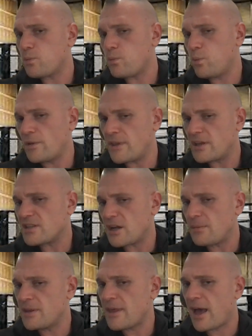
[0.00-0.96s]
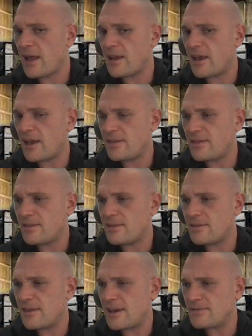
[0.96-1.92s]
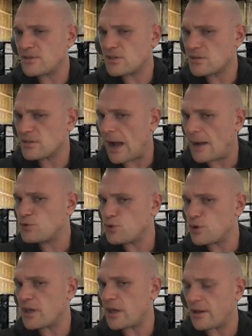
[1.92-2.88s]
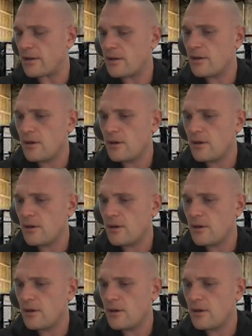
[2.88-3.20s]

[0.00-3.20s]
when they tell me that and they've stopped drinking